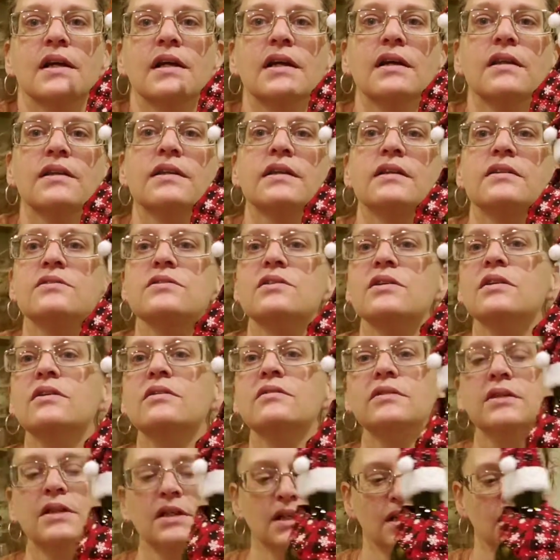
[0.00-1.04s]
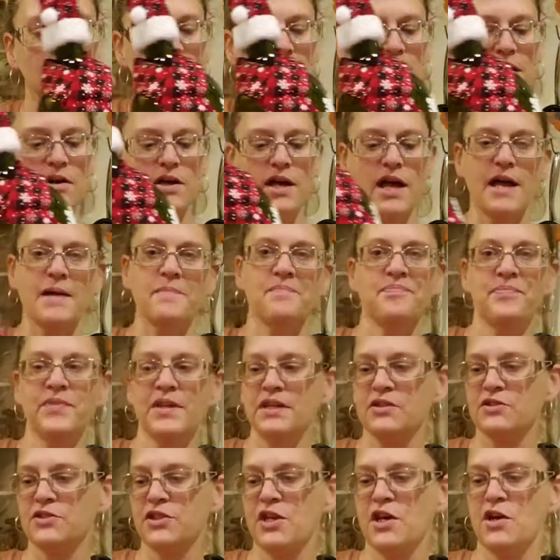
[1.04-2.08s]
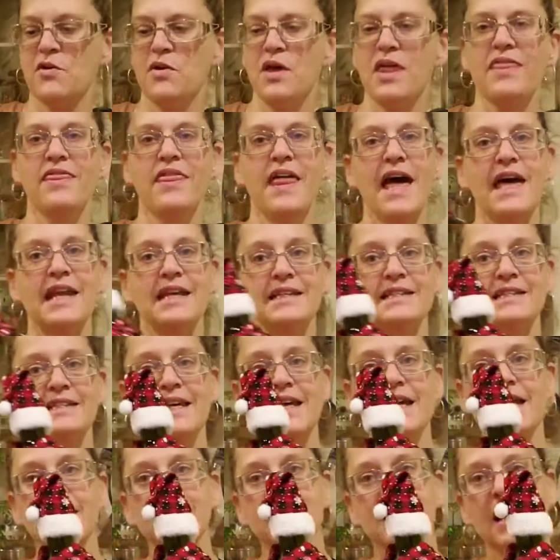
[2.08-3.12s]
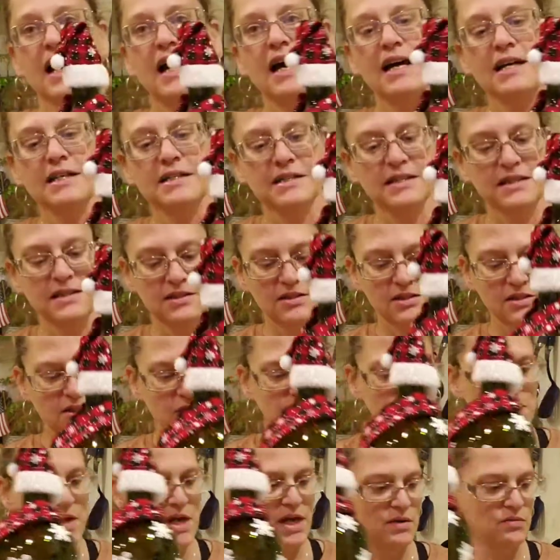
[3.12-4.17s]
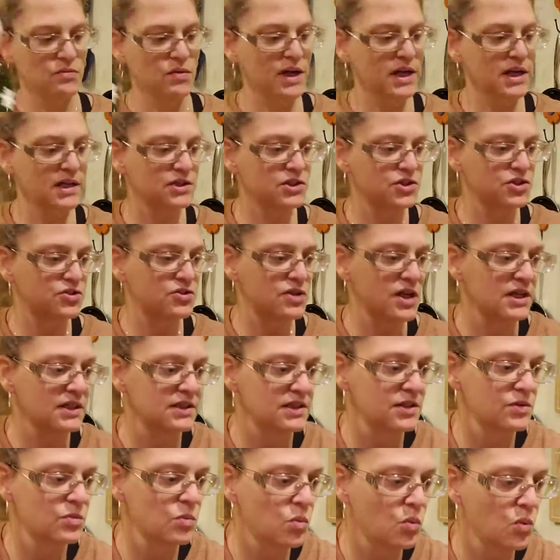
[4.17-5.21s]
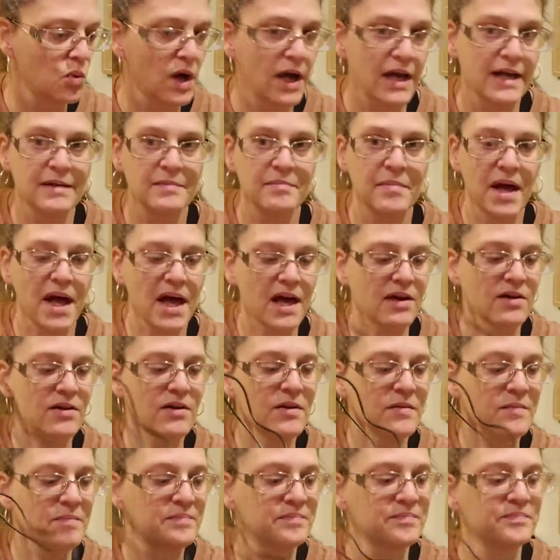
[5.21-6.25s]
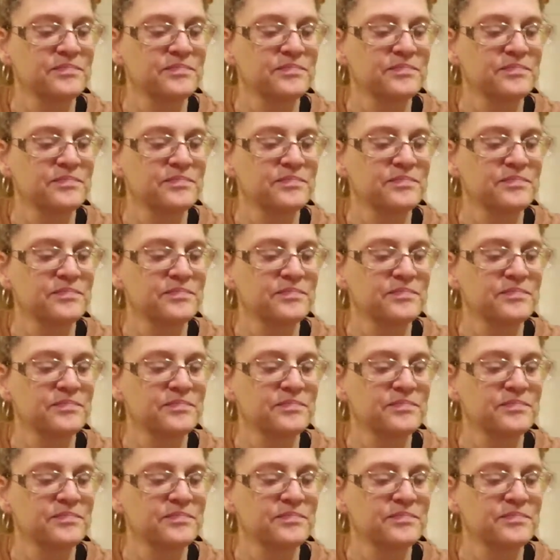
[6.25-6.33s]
I think so. Okay, so that is it, guys. This is my reconstructed wine bottle.